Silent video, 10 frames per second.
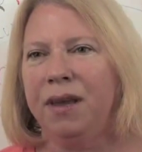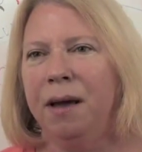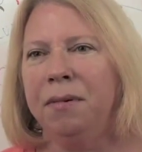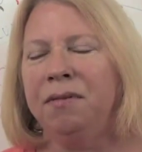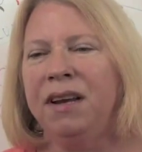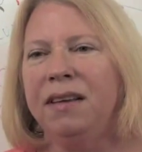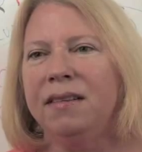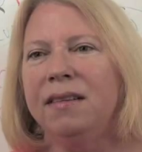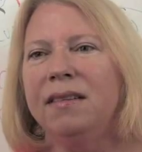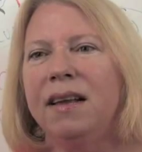Copyright
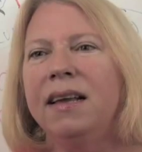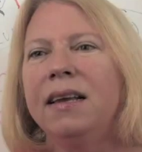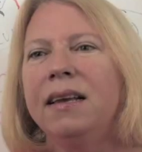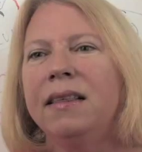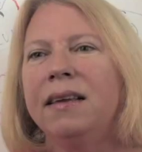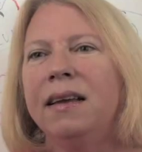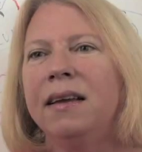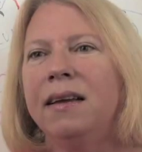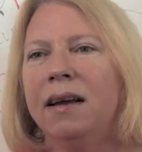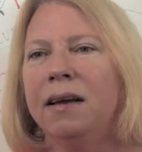doesn't say
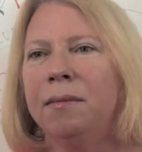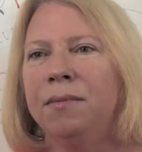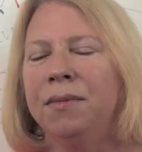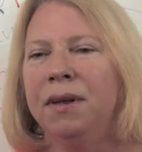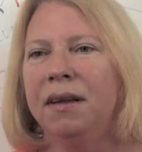anything um,